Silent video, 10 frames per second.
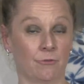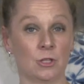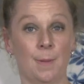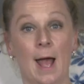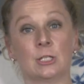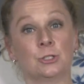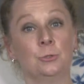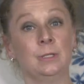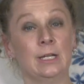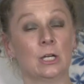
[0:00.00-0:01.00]
For the past 2
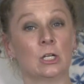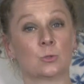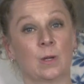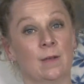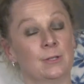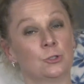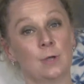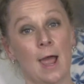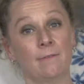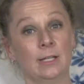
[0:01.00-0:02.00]
years, we have been
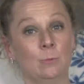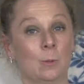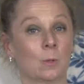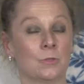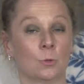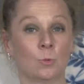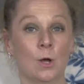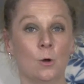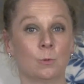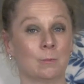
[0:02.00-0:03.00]
traveling. We were on the
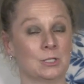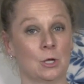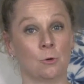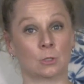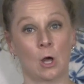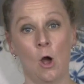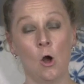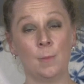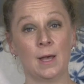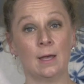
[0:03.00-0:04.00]
road. We went to
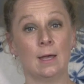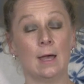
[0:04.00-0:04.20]
Oklahoma.